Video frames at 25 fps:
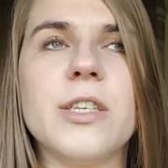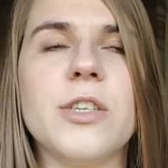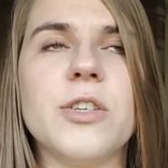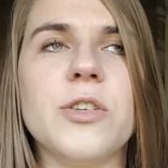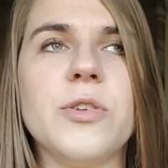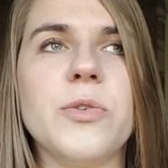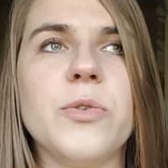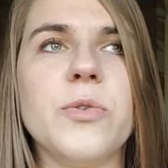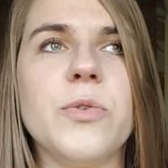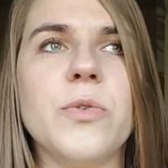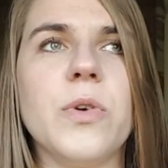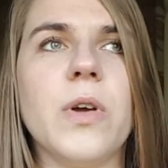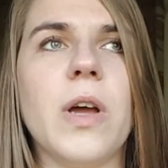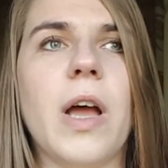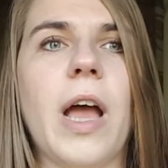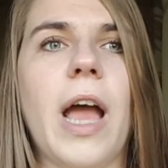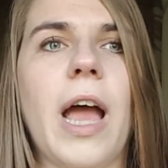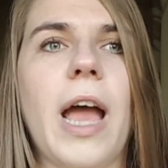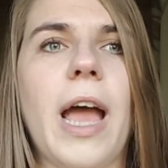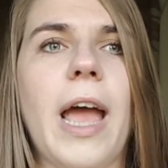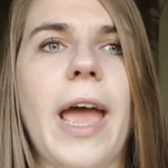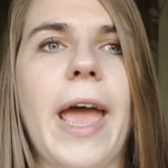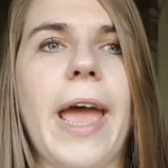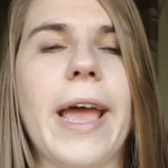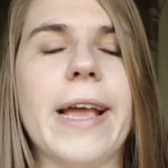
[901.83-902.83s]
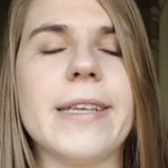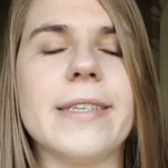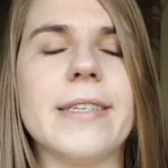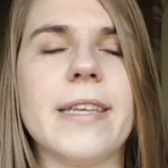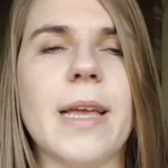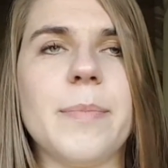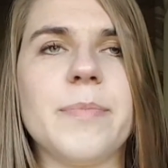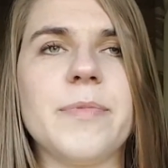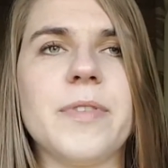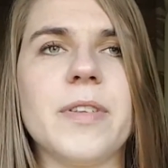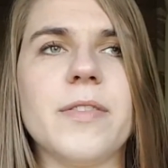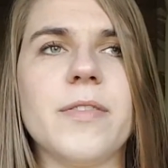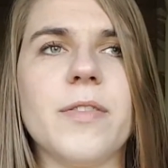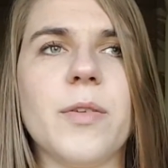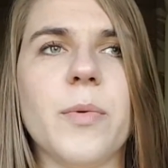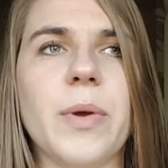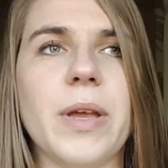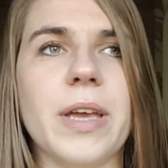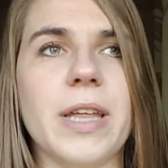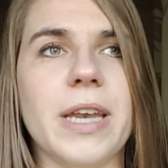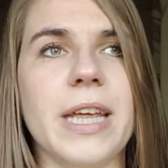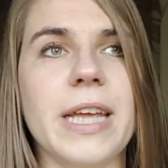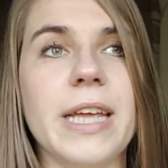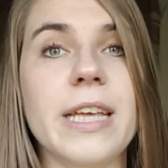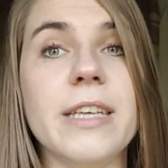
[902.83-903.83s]
to accept it the way
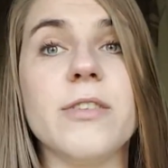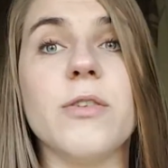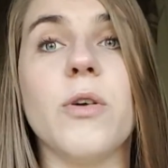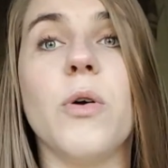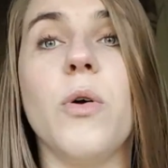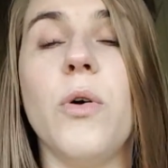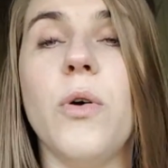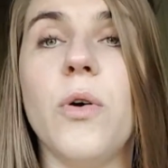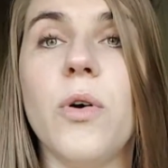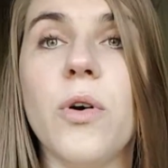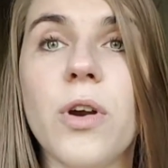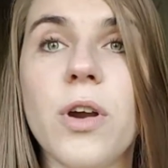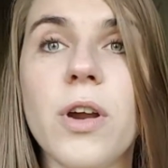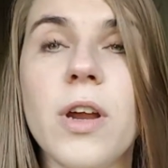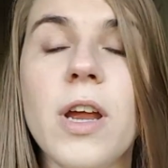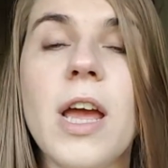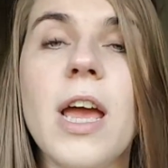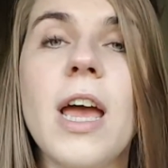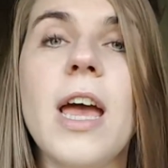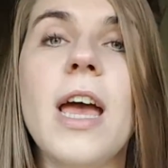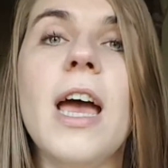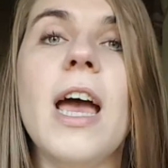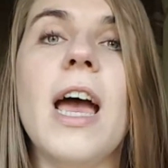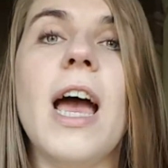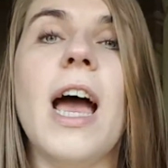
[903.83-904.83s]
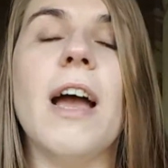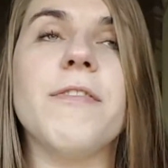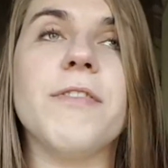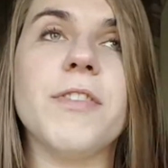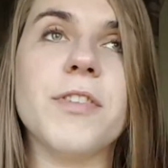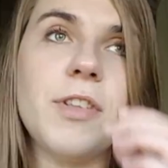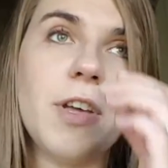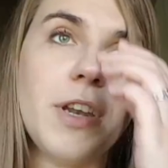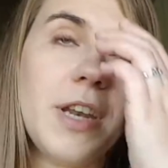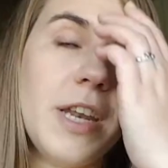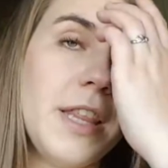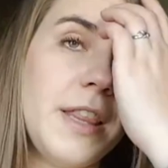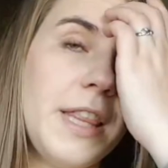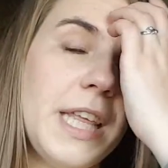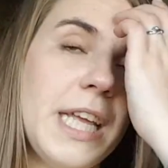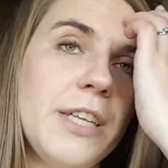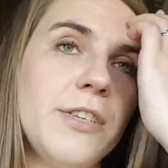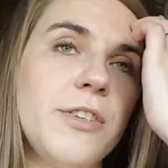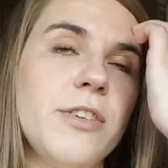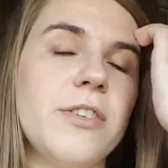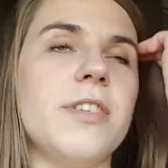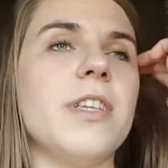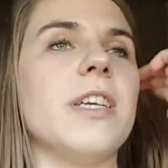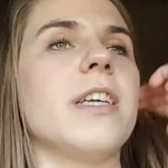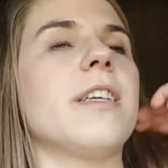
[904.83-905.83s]
it is? Or have you done anything
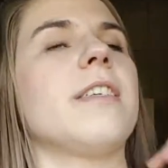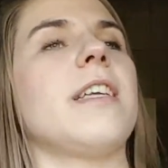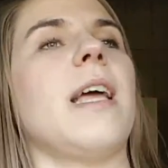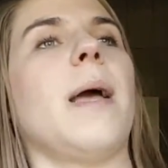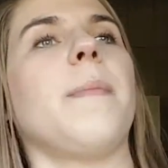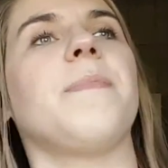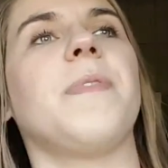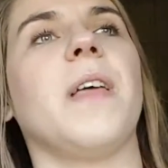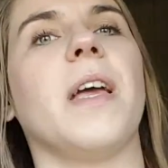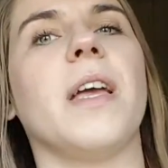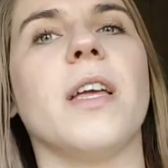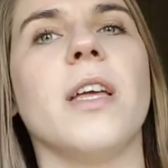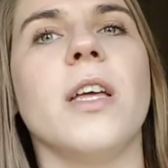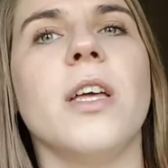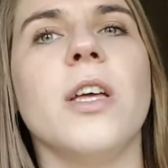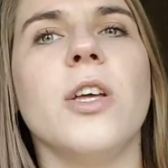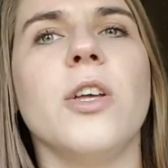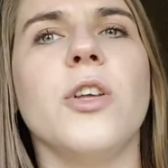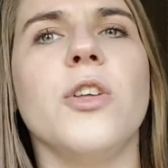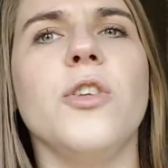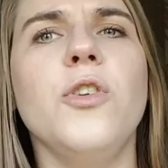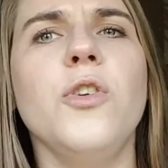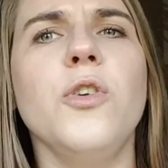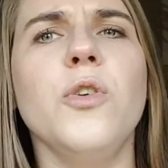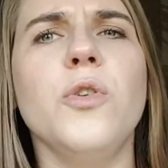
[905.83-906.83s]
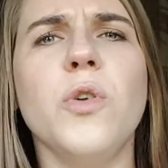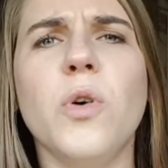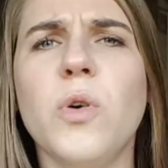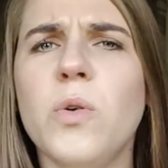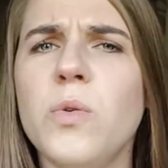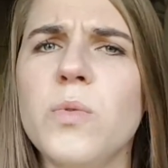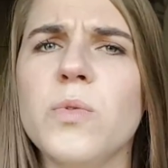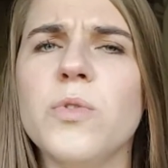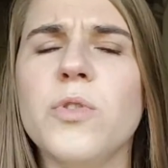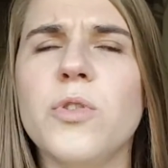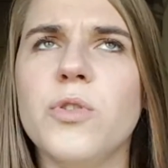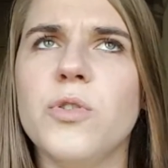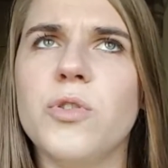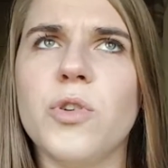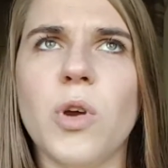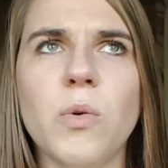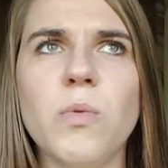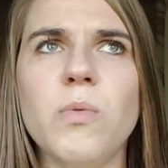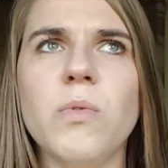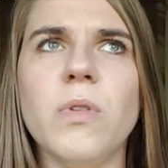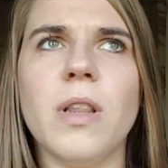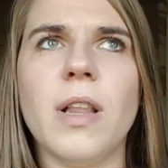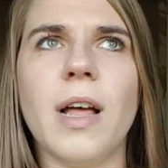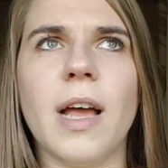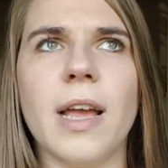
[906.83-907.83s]
just to accept that you
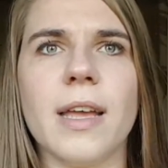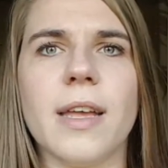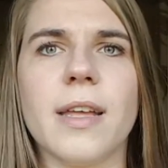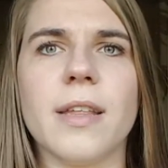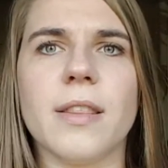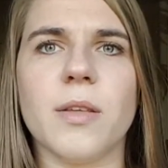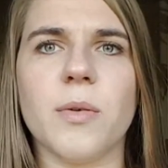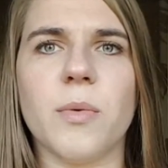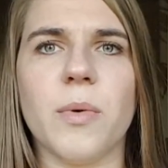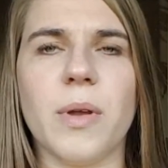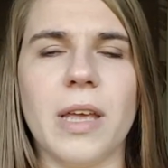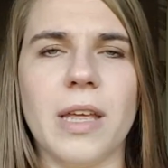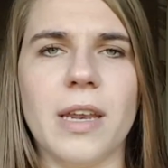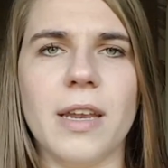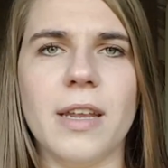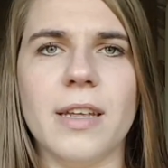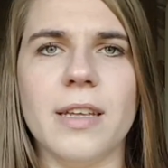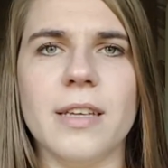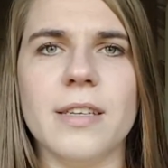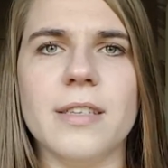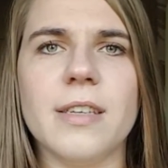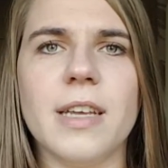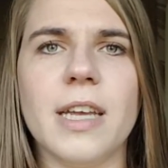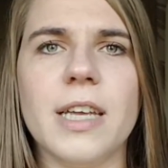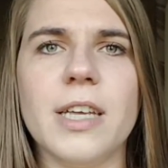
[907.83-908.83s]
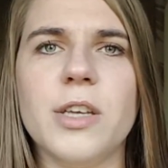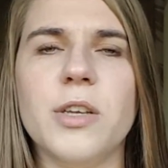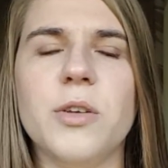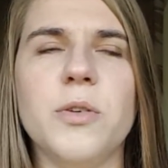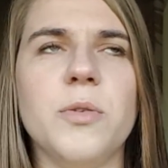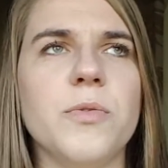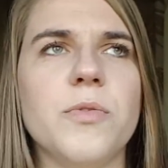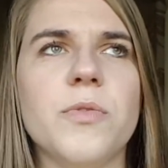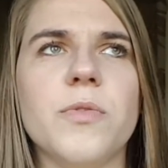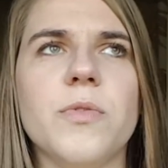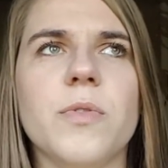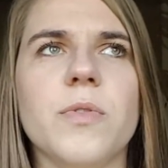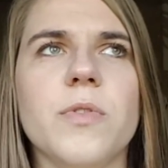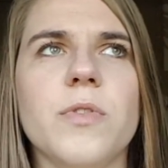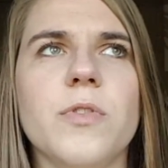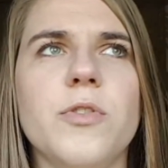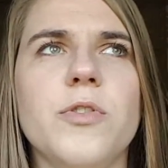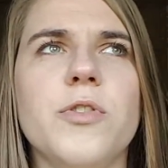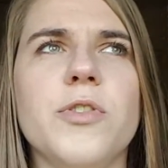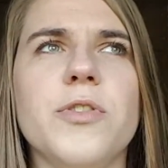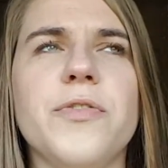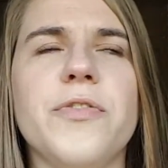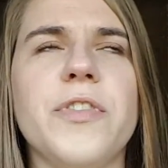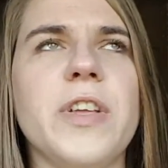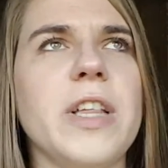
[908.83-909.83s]
don't like it the way it is and you
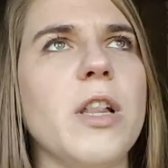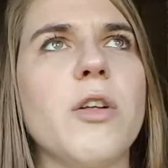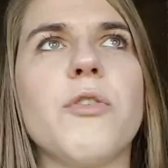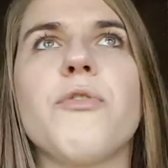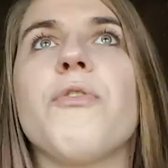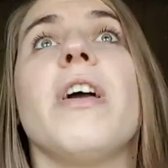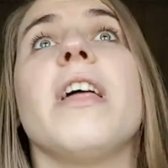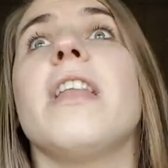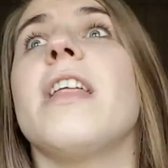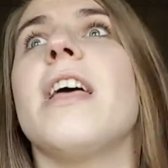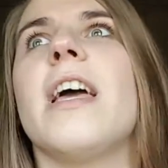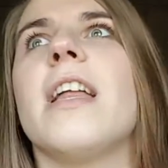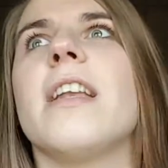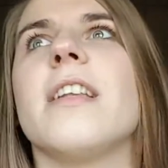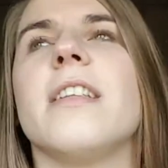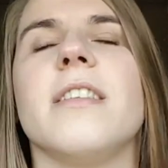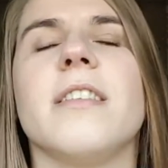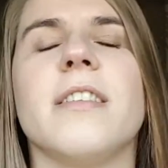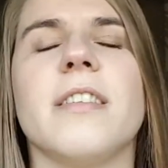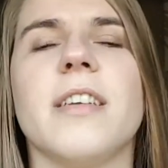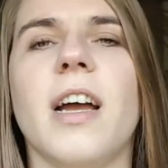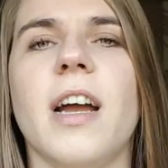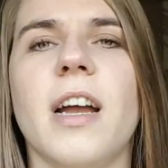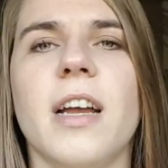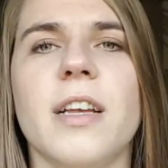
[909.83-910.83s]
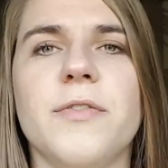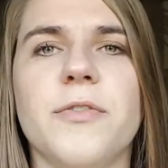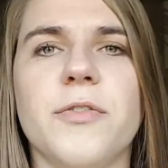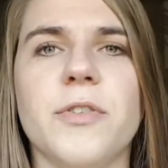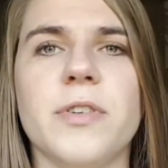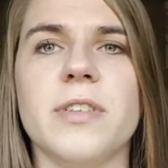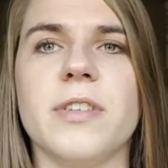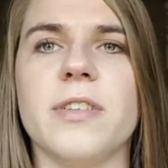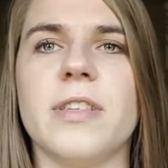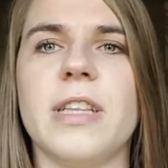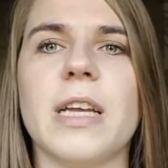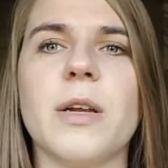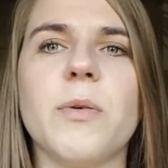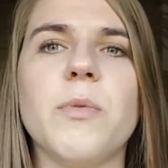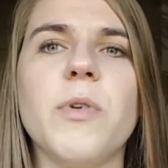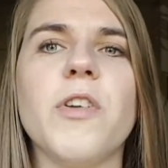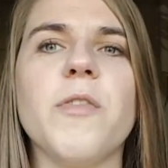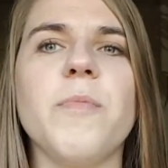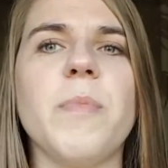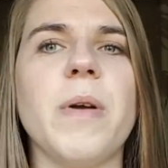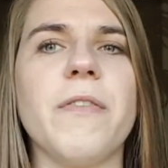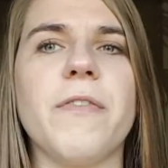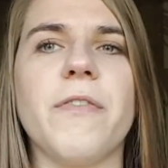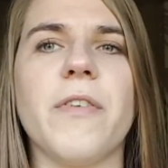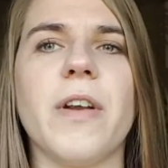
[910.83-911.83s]
just feel a redhead inside? For instance, like one
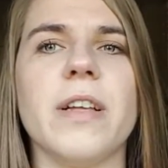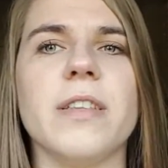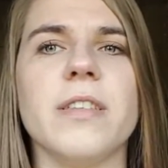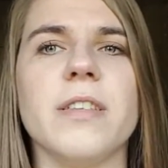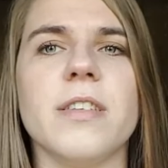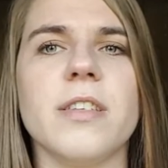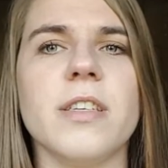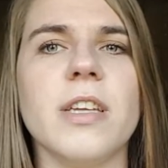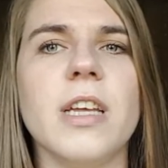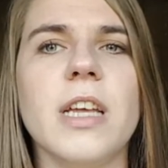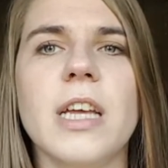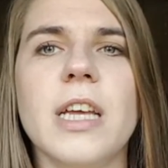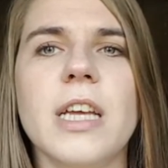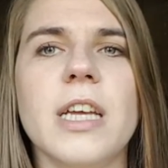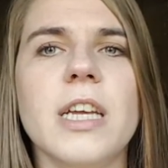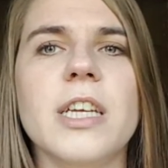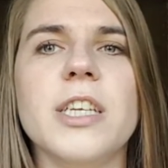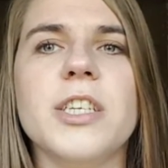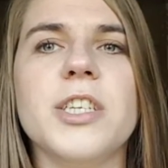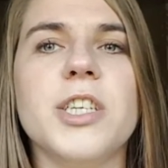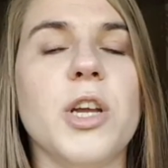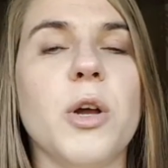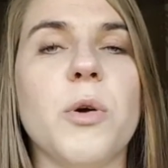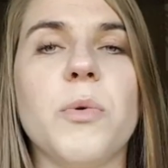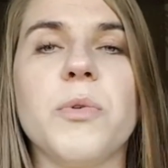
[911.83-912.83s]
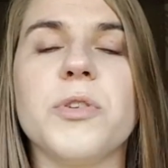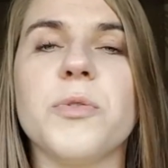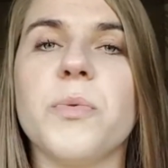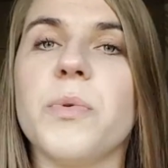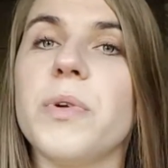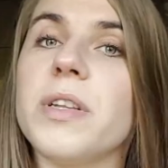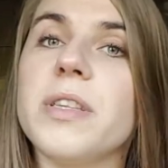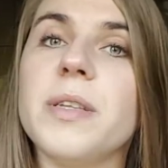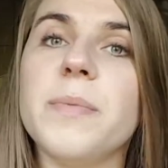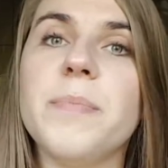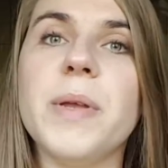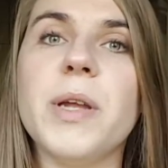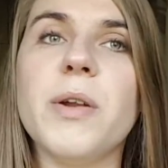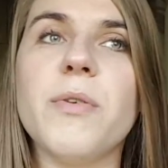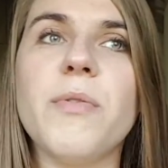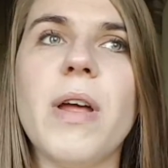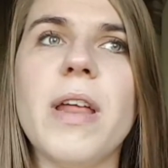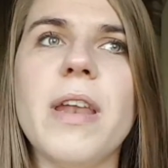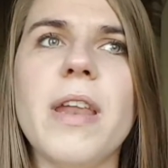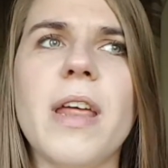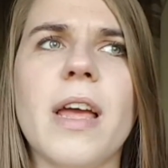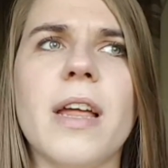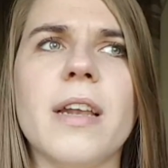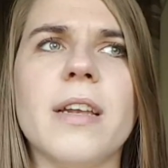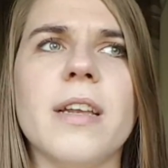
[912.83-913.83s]
of my friends, she always wanted to be a
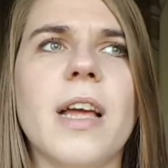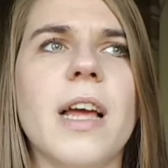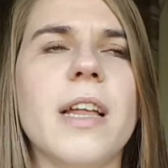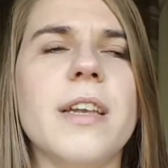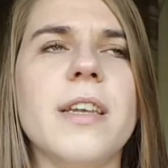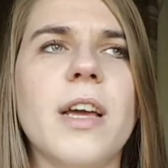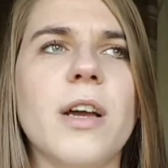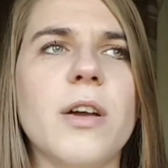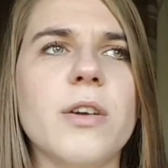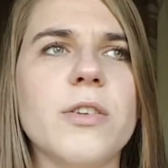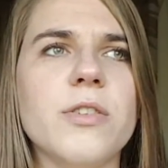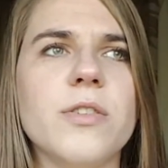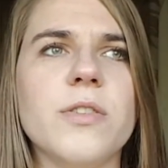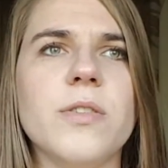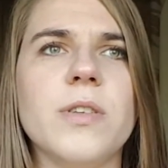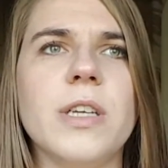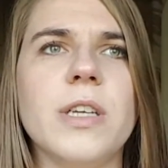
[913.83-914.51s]
redhead and now